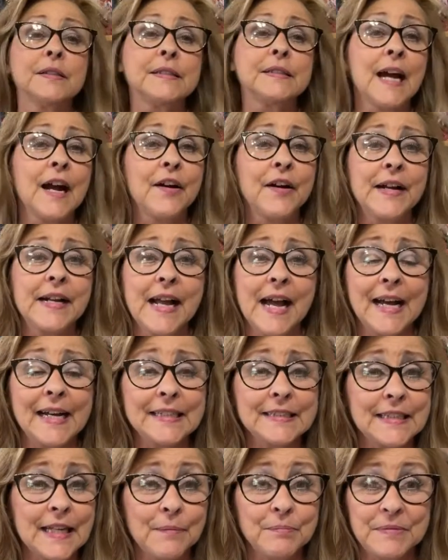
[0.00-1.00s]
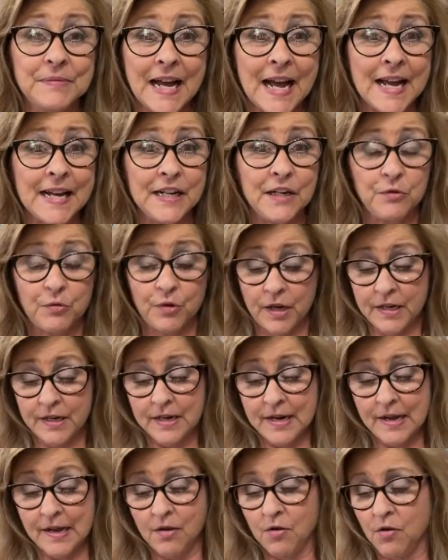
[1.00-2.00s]
Sorry, guys. I'm dying right
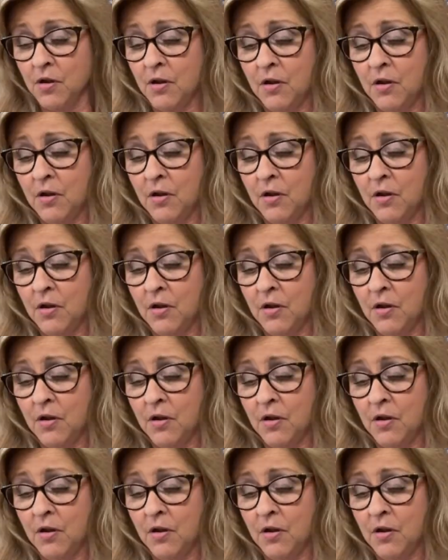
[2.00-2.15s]
now.